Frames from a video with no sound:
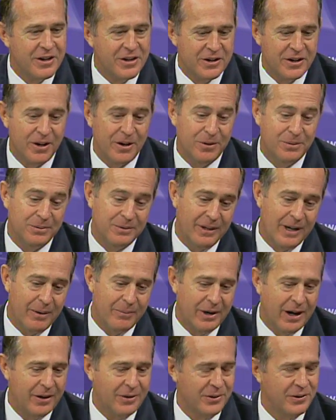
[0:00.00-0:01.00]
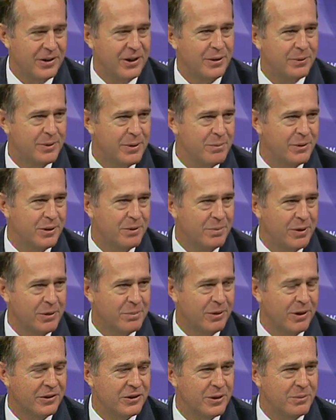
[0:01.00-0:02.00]
So, I mean, I don't think 3 million
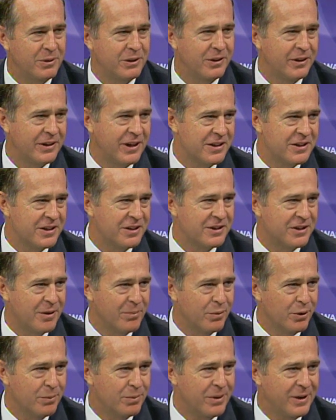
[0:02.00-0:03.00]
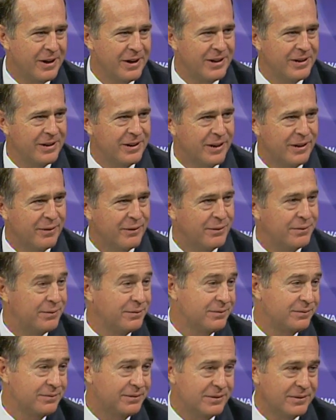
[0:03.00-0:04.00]
people should be looked as a suburb of
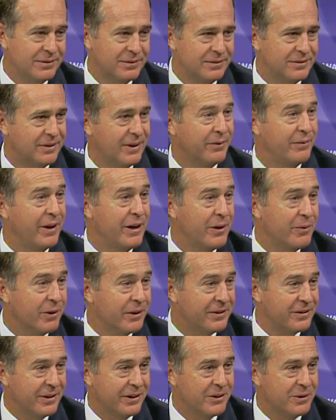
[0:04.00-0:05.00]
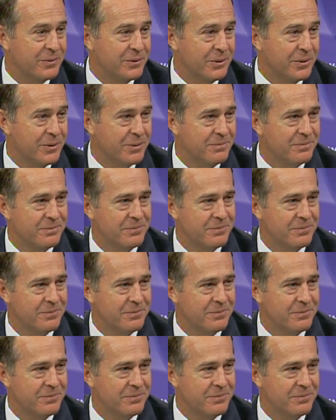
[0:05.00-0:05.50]
anywhere, to tell you the truth.